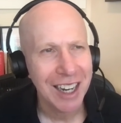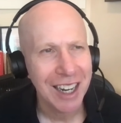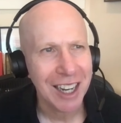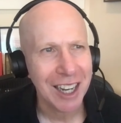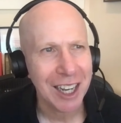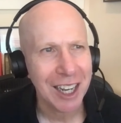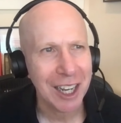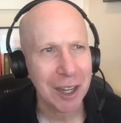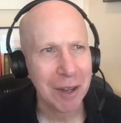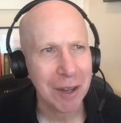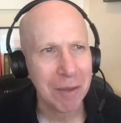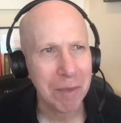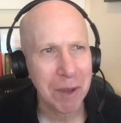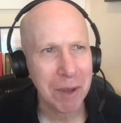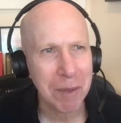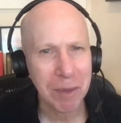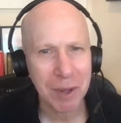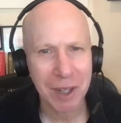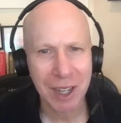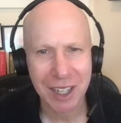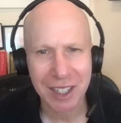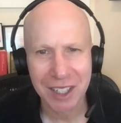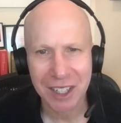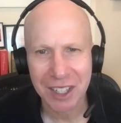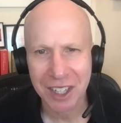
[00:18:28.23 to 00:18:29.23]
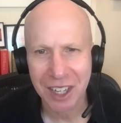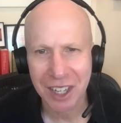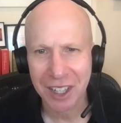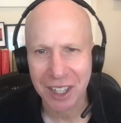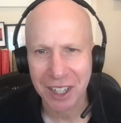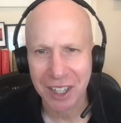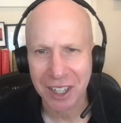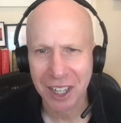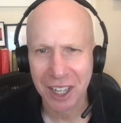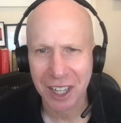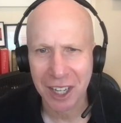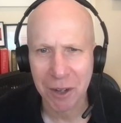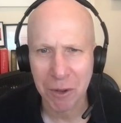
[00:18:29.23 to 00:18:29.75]
Um, people like to say
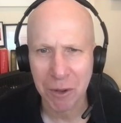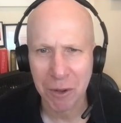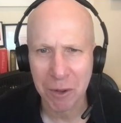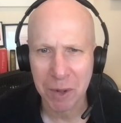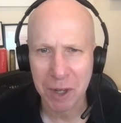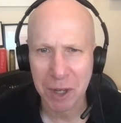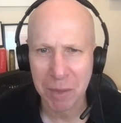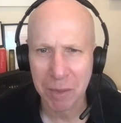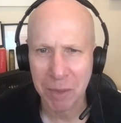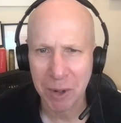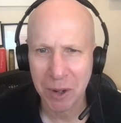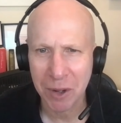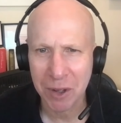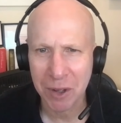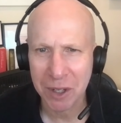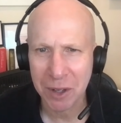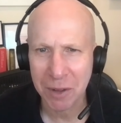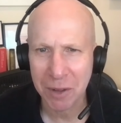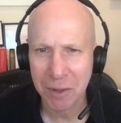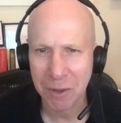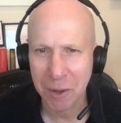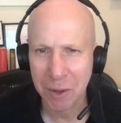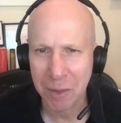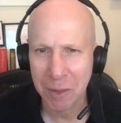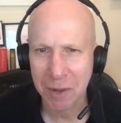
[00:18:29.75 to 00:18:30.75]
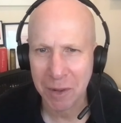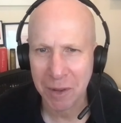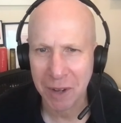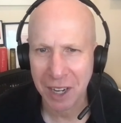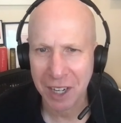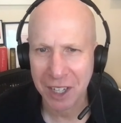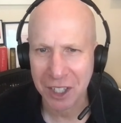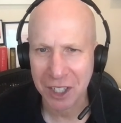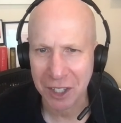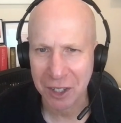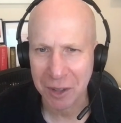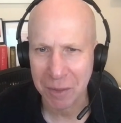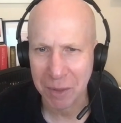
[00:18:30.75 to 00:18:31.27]
that King would be opposed to affirmative
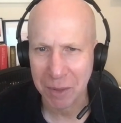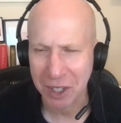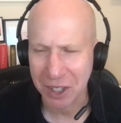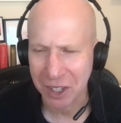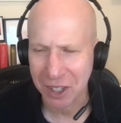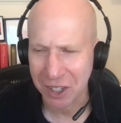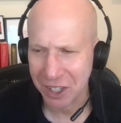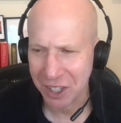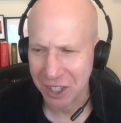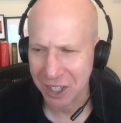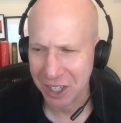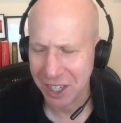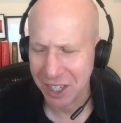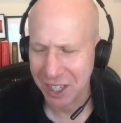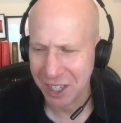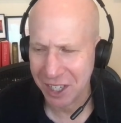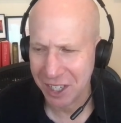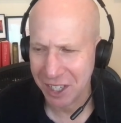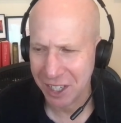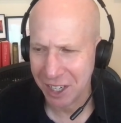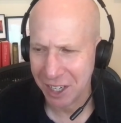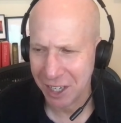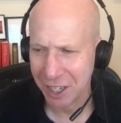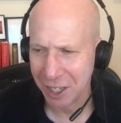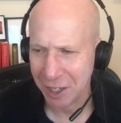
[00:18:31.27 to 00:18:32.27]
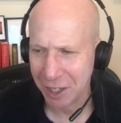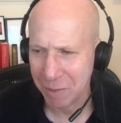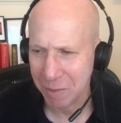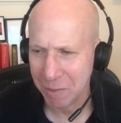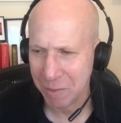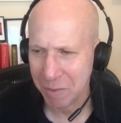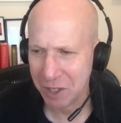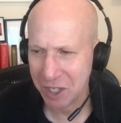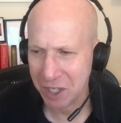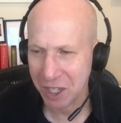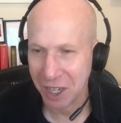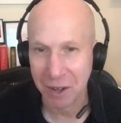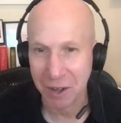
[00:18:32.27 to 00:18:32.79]
action because he, um,
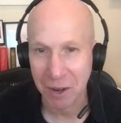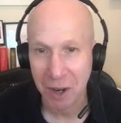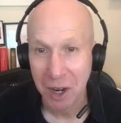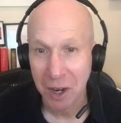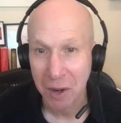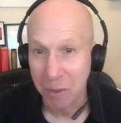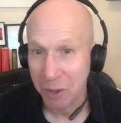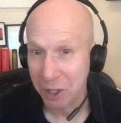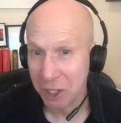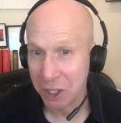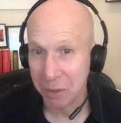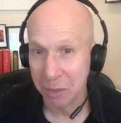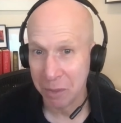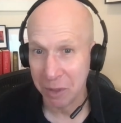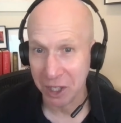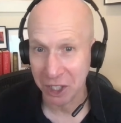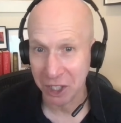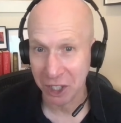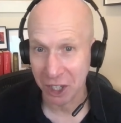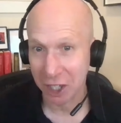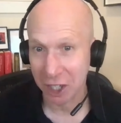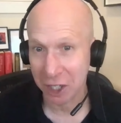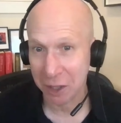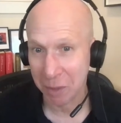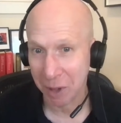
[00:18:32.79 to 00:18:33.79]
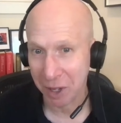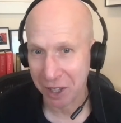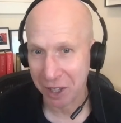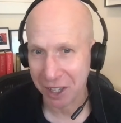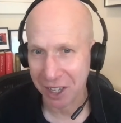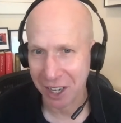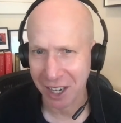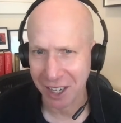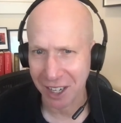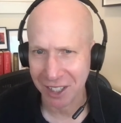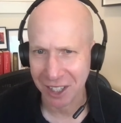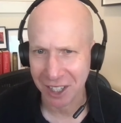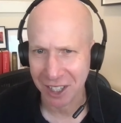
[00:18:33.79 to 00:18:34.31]
said we should be judged by the
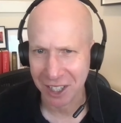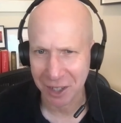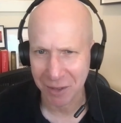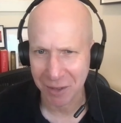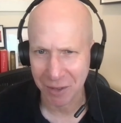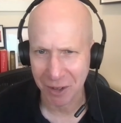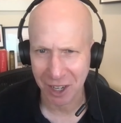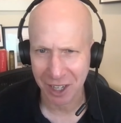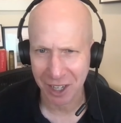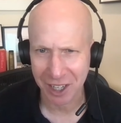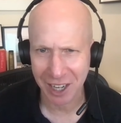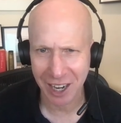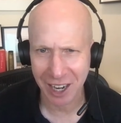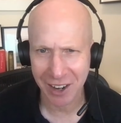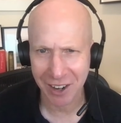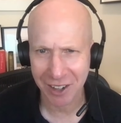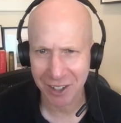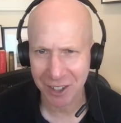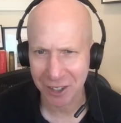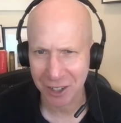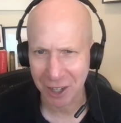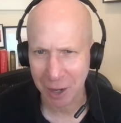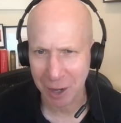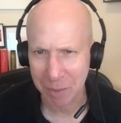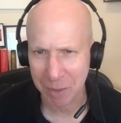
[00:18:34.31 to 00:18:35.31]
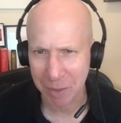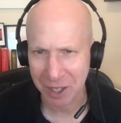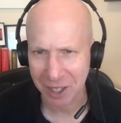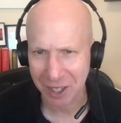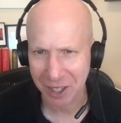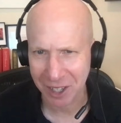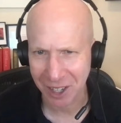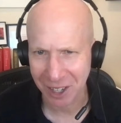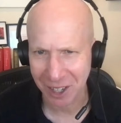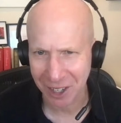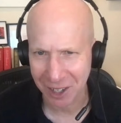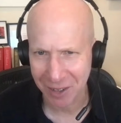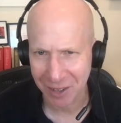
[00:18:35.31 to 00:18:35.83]
content of our character, not by the
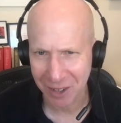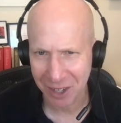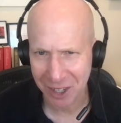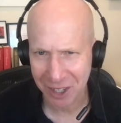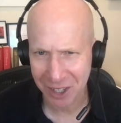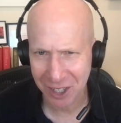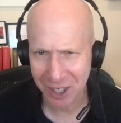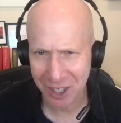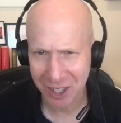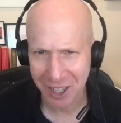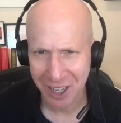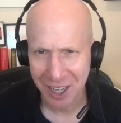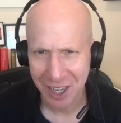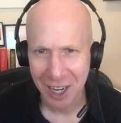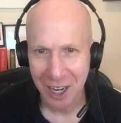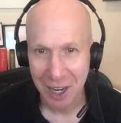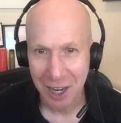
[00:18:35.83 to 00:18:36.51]
color of our skin.